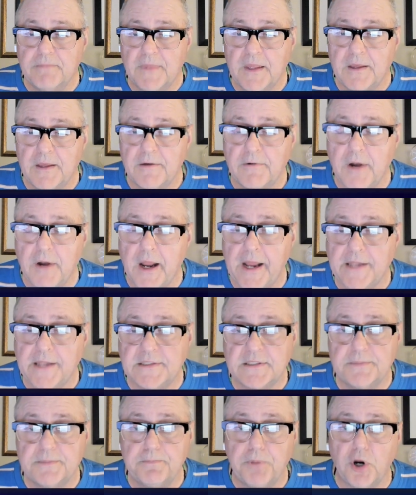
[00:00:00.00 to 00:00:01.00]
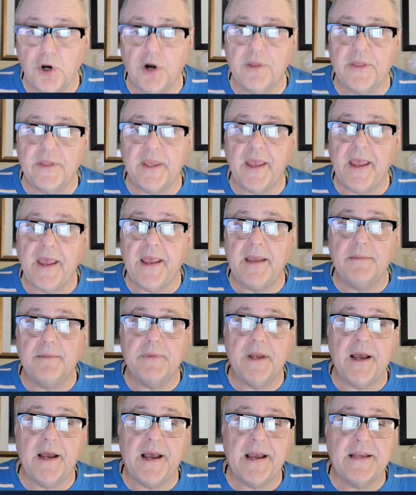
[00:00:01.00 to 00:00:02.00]
All right? Part of the
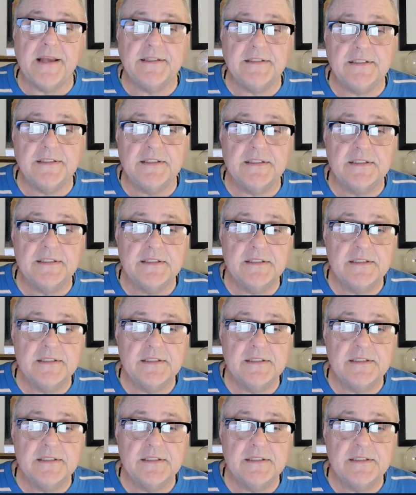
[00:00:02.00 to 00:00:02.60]
game, guys.